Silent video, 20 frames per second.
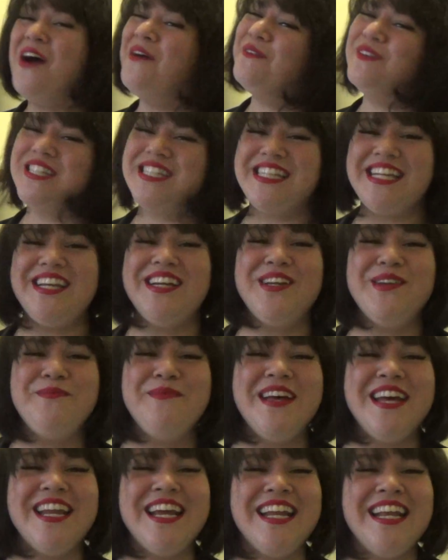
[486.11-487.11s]
We'll see you in a
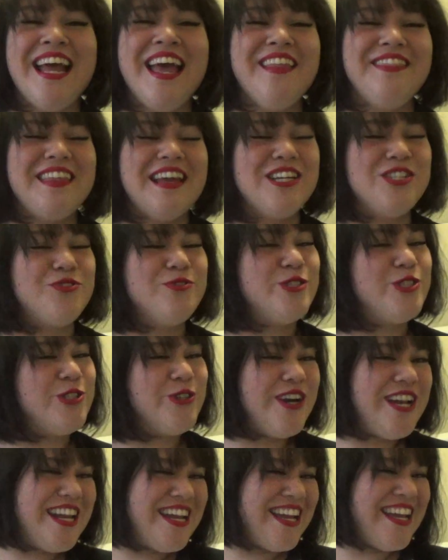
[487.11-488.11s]
minute. Thanks for
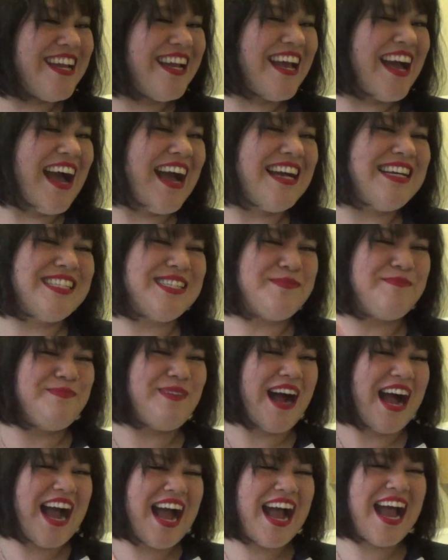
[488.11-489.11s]
joining in, guys.
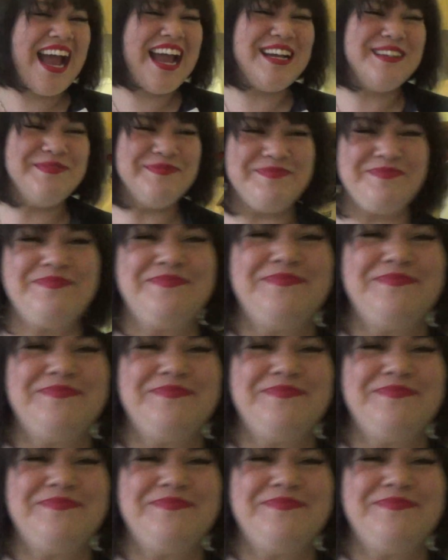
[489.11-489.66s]
Bye.